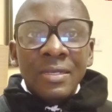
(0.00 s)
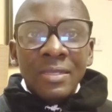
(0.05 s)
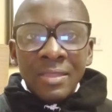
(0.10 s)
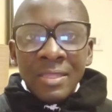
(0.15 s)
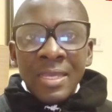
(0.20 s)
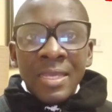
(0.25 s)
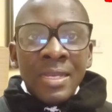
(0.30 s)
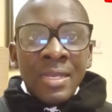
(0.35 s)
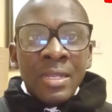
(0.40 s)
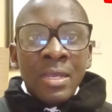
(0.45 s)

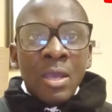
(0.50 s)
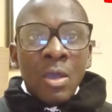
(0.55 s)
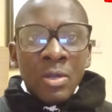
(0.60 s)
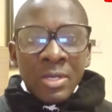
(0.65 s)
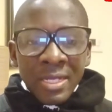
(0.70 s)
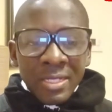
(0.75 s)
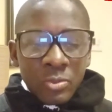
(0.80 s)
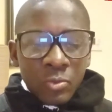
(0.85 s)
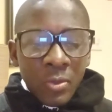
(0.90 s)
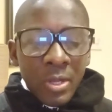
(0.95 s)
Then
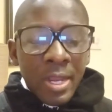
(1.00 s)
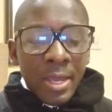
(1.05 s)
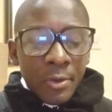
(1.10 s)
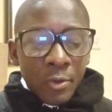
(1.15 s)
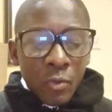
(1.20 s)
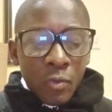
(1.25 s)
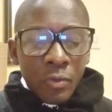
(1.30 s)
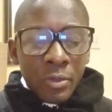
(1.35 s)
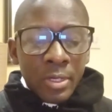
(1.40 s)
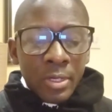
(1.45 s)
that's well
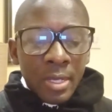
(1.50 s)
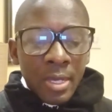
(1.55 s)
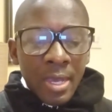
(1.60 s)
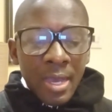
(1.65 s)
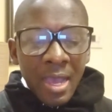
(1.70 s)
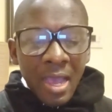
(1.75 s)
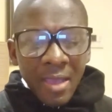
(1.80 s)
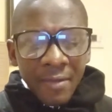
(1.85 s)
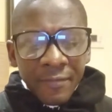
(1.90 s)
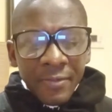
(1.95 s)
and good.
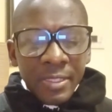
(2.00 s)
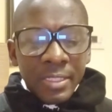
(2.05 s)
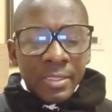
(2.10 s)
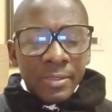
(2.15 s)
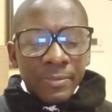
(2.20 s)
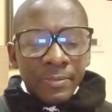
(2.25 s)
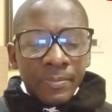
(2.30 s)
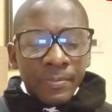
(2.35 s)
Have it.